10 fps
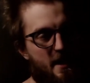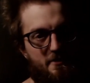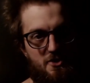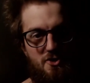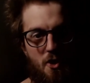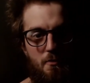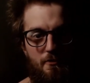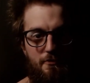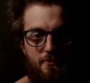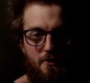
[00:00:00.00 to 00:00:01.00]
of the scope
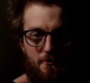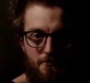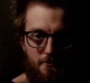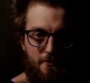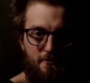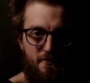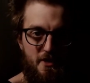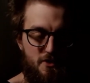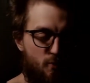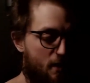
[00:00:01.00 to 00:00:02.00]
of
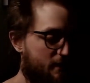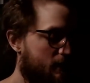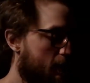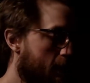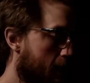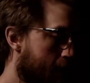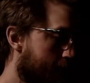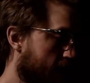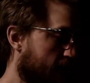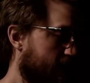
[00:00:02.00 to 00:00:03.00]
this one.
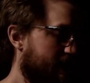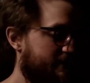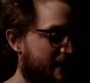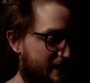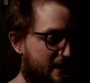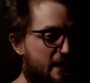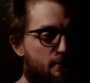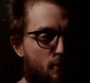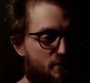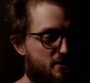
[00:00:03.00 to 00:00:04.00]
That
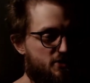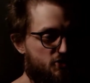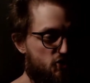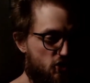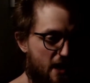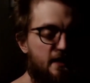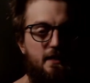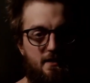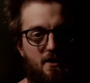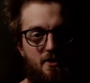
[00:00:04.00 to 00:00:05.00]
keyboard is
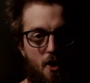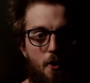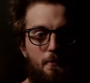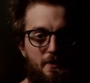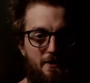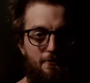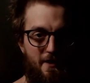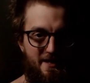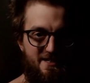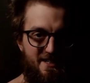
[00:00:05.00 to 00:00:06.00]
jank. I hope they
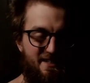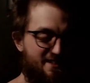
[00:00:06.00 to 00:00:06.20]
fix it.